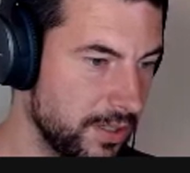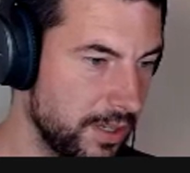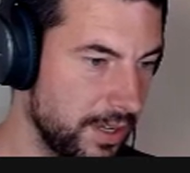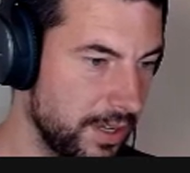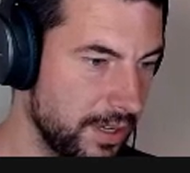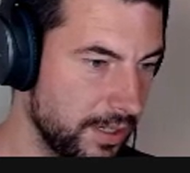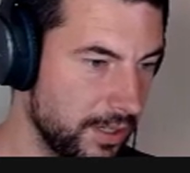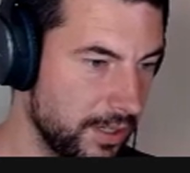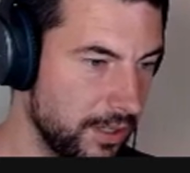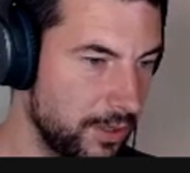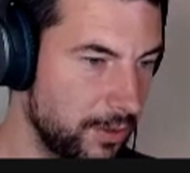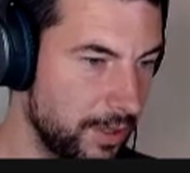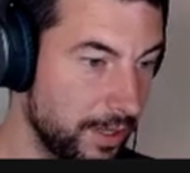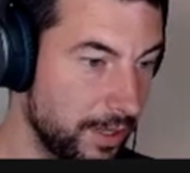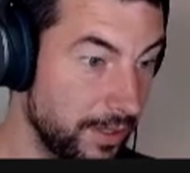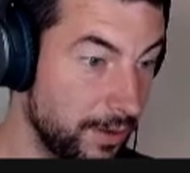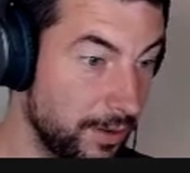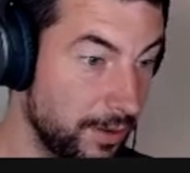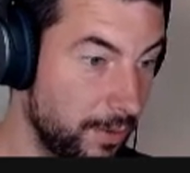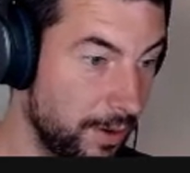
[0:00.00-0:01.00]
including
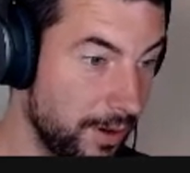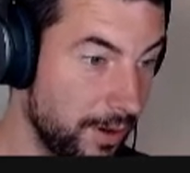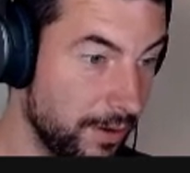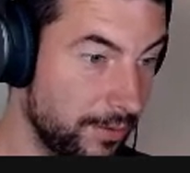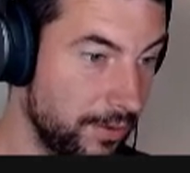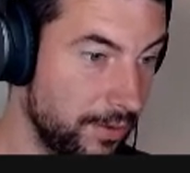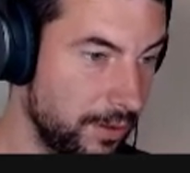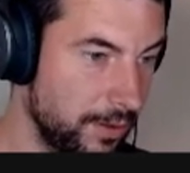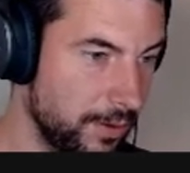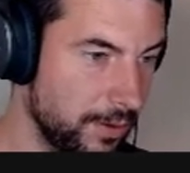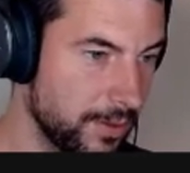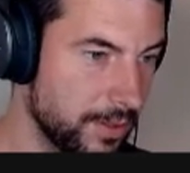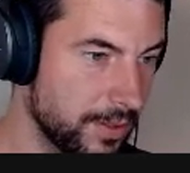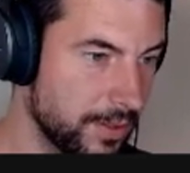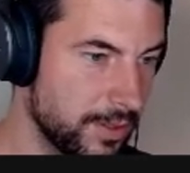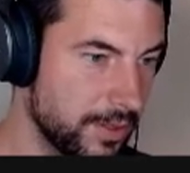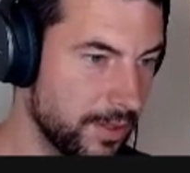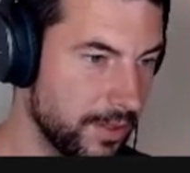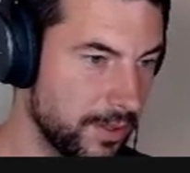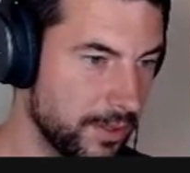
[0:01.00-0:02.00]
the
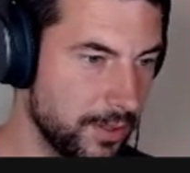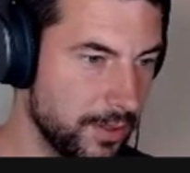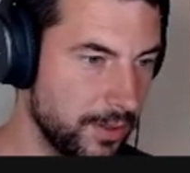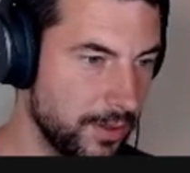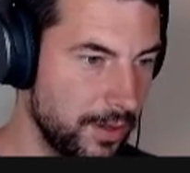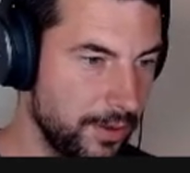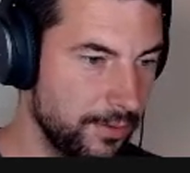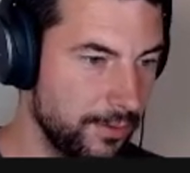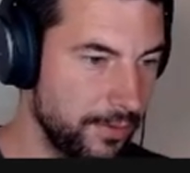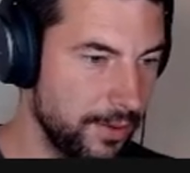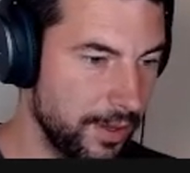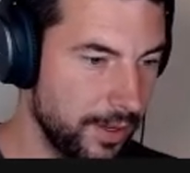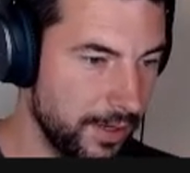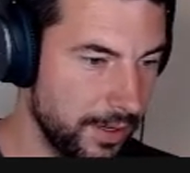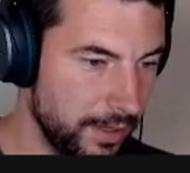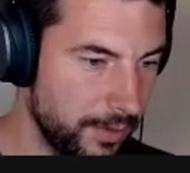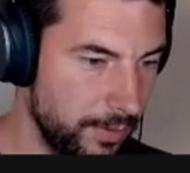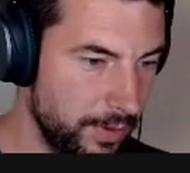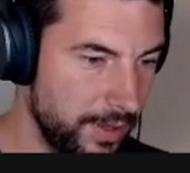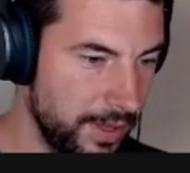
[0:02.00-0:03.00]
workflows. So I think
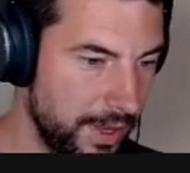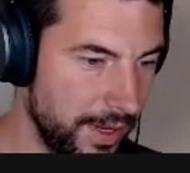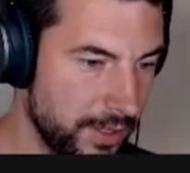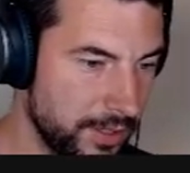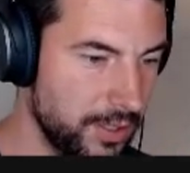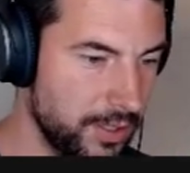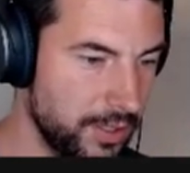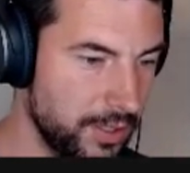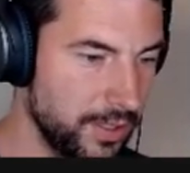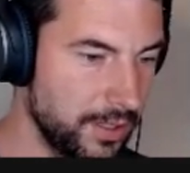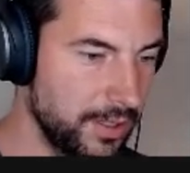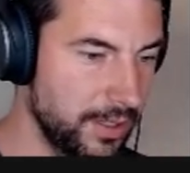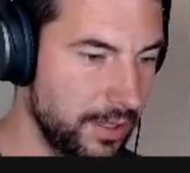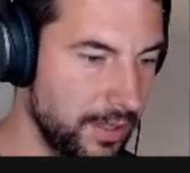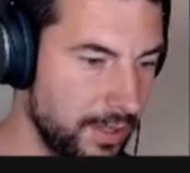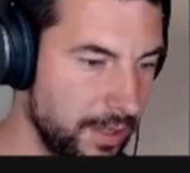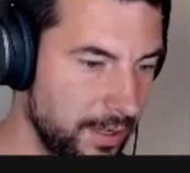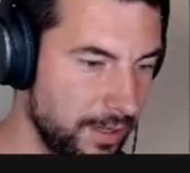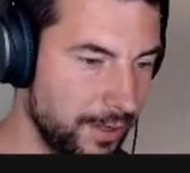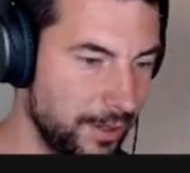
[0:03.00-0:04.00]
it will actually
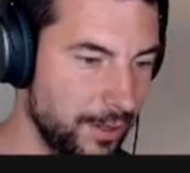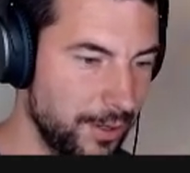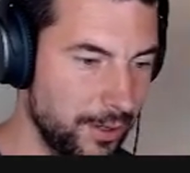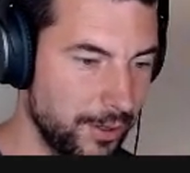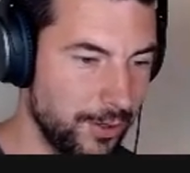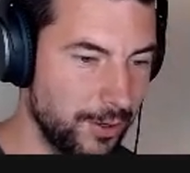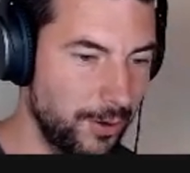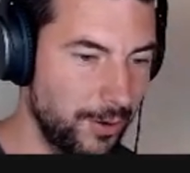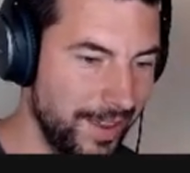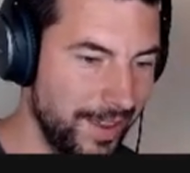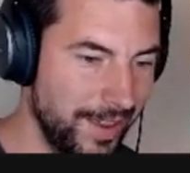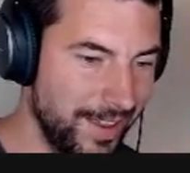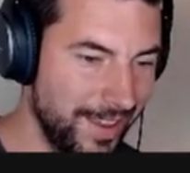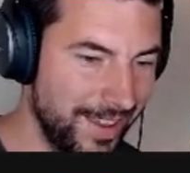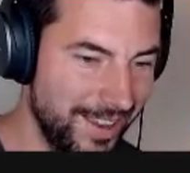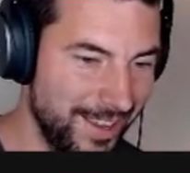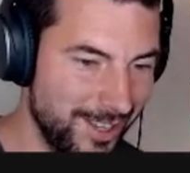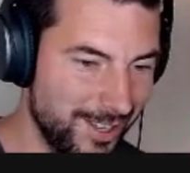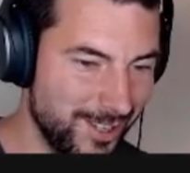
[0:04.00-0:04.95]
go ahead